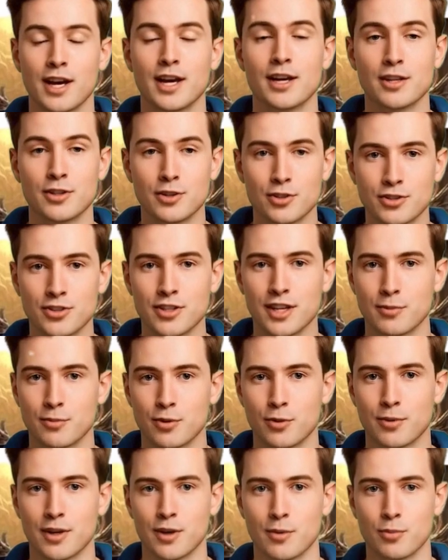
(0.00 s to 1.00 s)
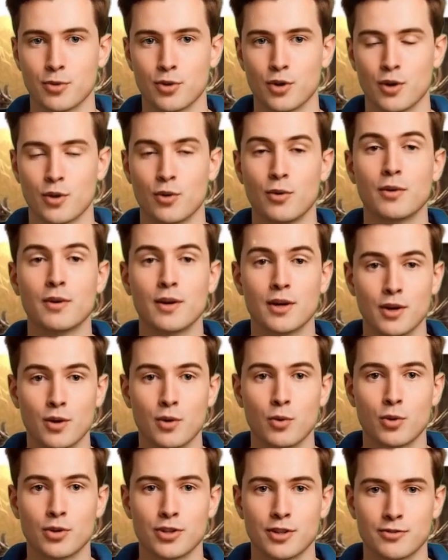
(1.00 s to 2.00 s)
editors like Premiere Pro
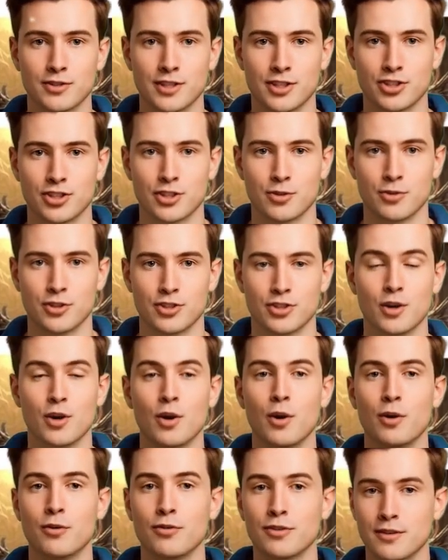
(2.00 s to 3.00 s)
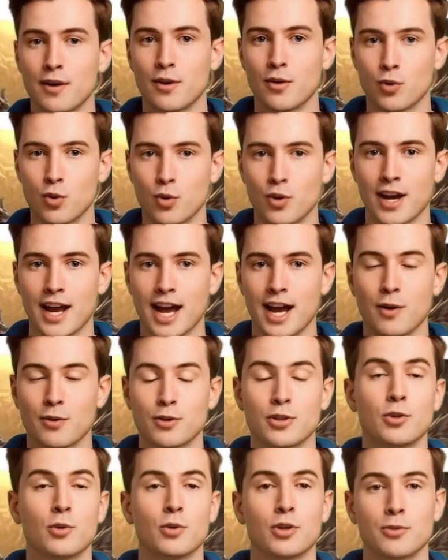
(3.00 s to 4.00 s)
or DaVinci Resolve, or
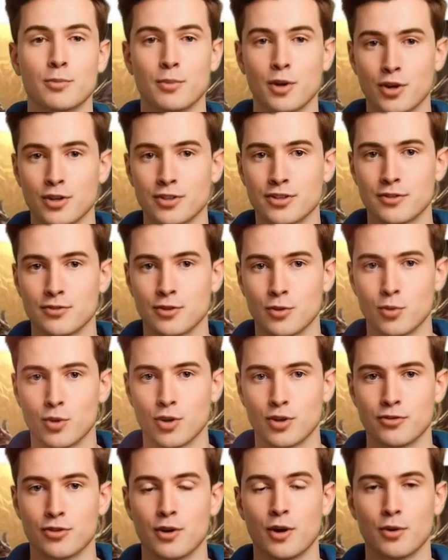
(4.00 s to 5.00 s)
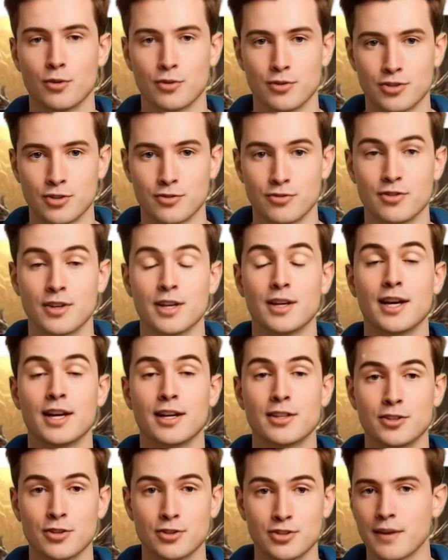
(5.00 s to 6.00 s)
outsource parts of the workflow to
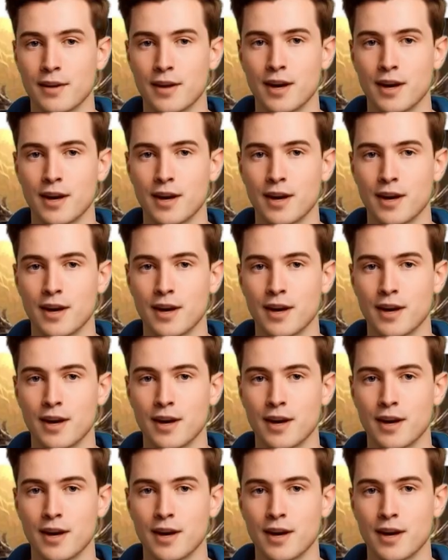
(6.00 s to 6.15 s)
freelancers.